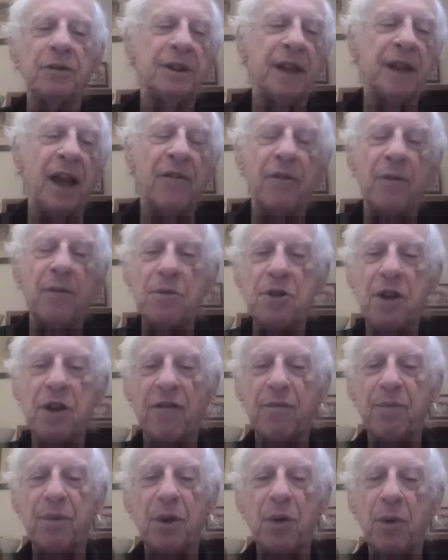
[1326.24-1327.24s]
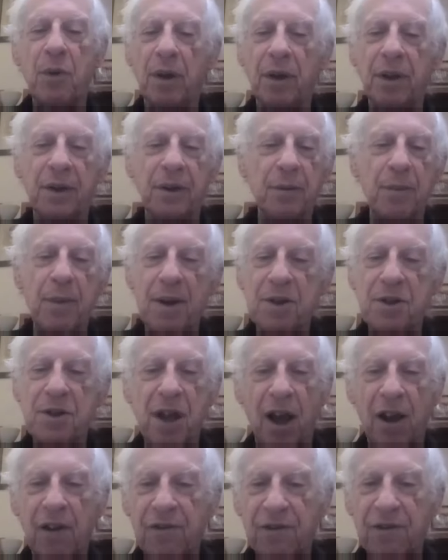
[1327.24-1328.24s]
say from Jeff McQuillan or
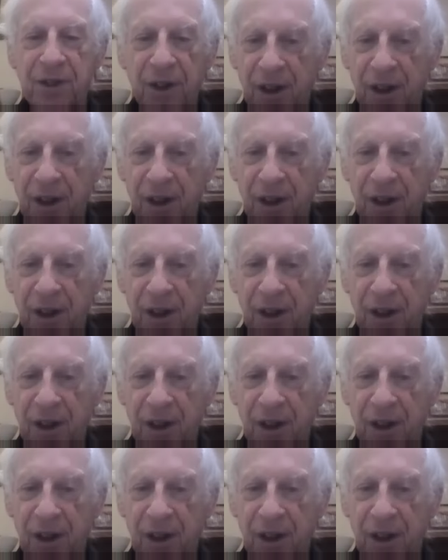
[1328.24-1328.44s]
myself and